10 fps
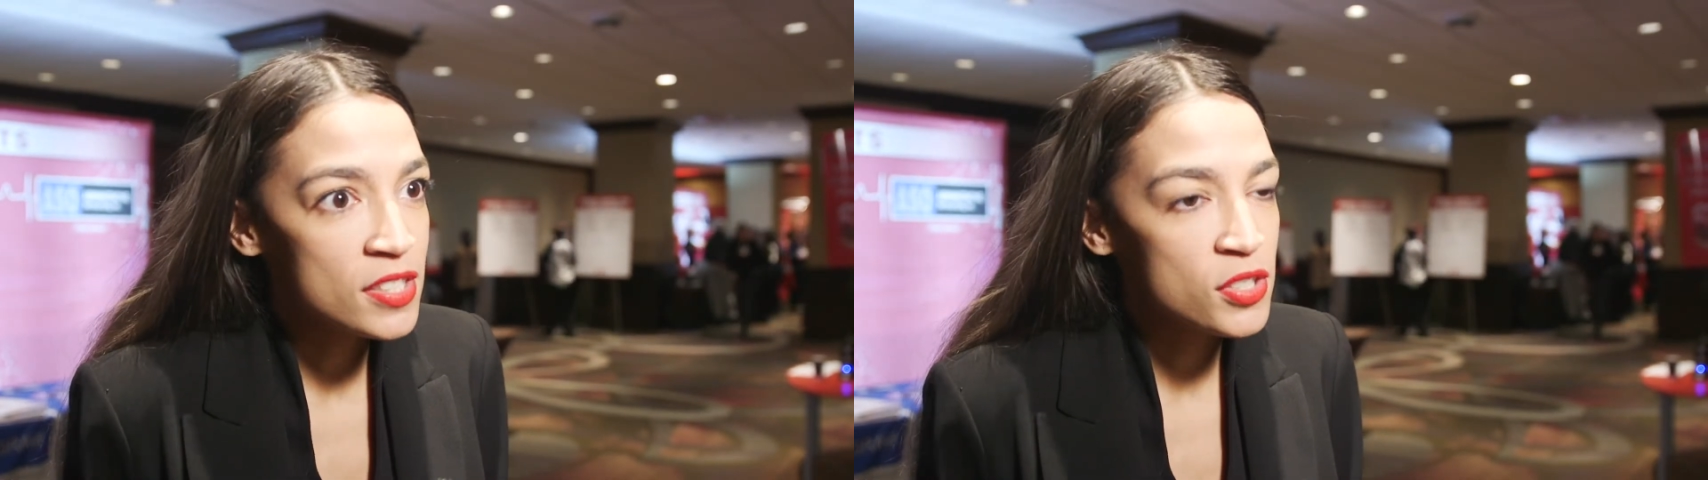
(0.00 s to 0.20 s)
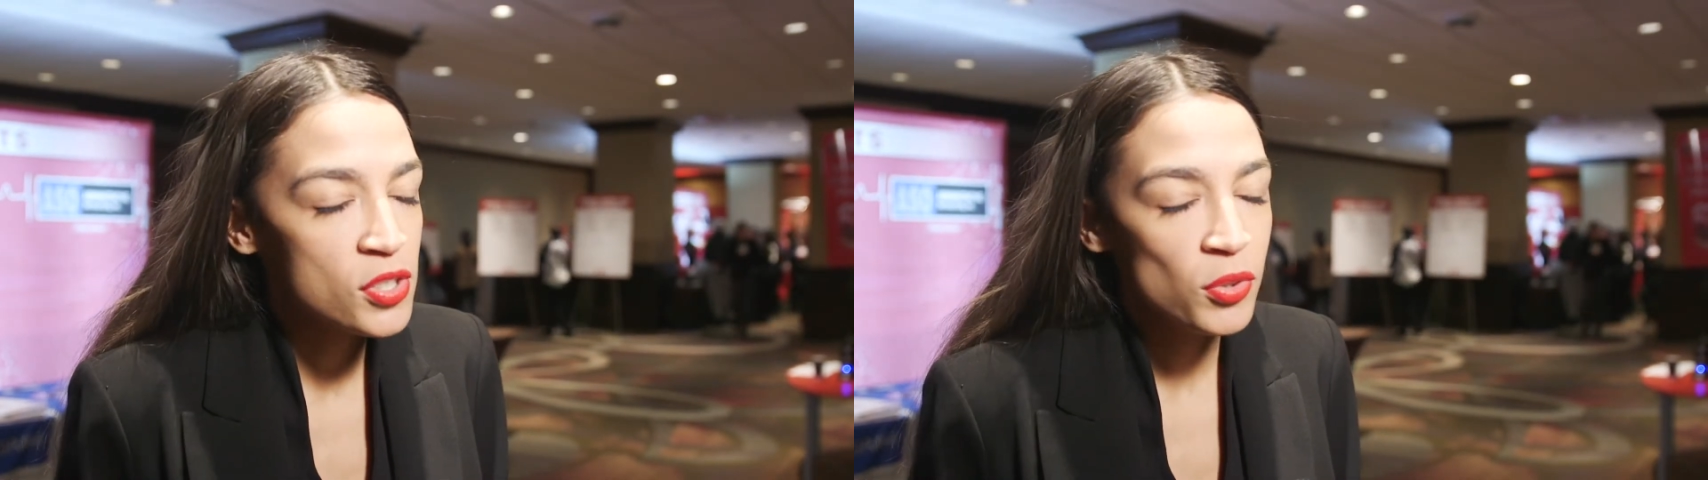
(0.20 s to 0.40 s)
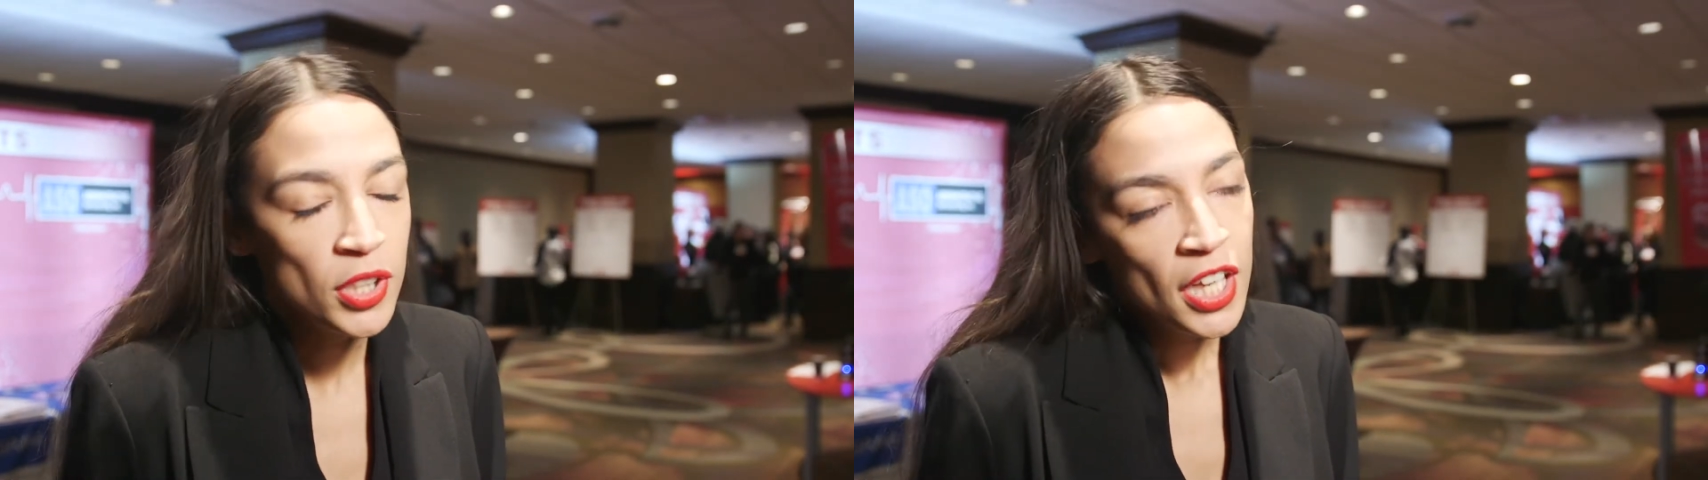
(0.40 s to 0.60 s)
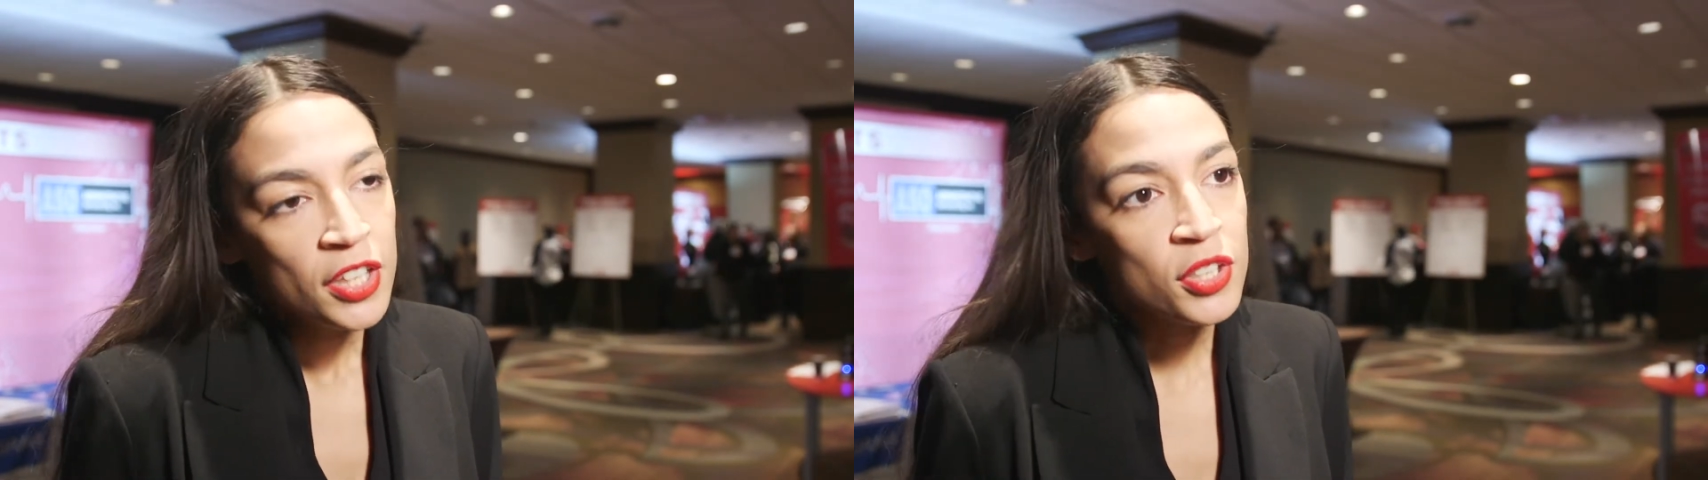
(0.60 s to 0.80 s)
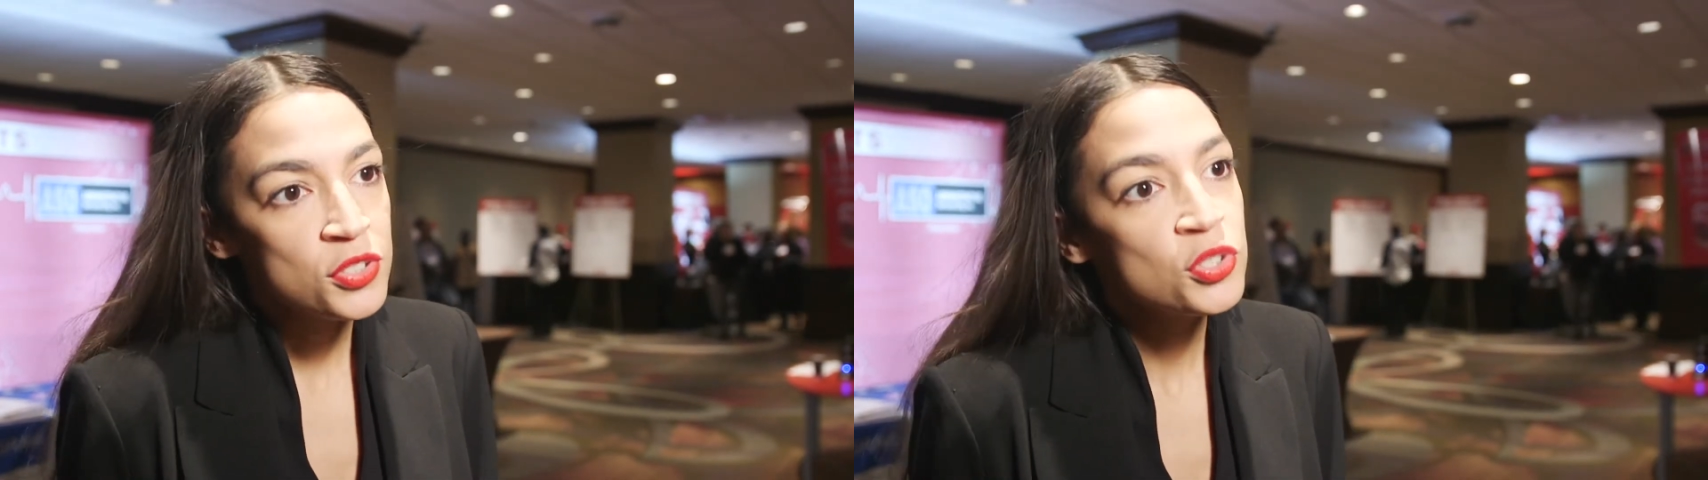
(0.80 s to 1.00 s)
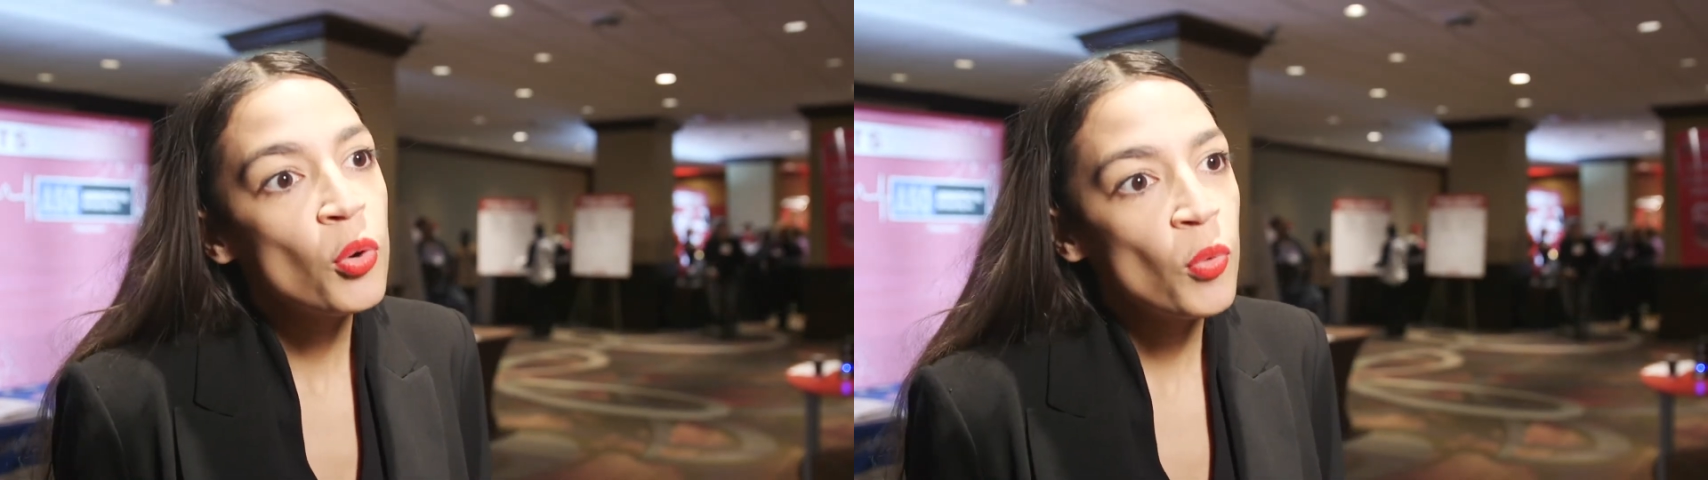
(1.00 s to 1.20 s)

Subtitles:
And so there's no